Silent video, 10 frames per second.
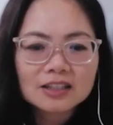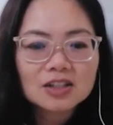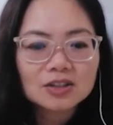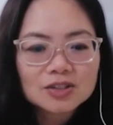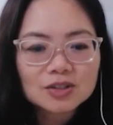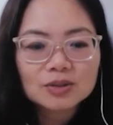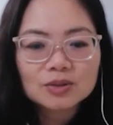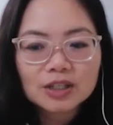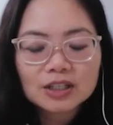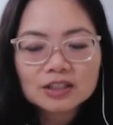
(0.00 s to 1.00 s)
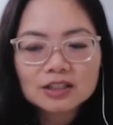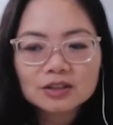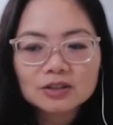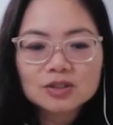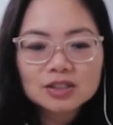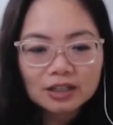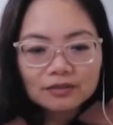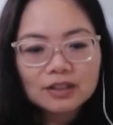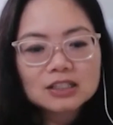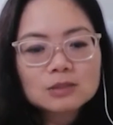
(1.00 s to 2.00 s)
it's also like there's kind
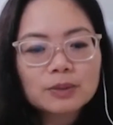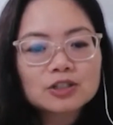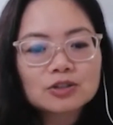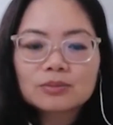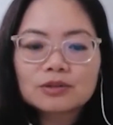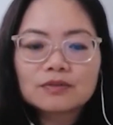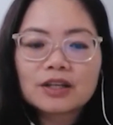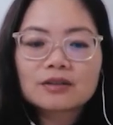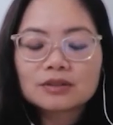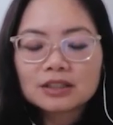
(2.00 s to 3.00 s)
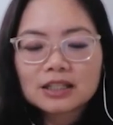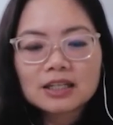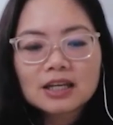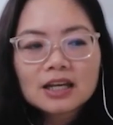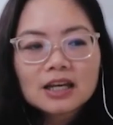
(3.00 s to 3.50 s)
of that spectrum of like really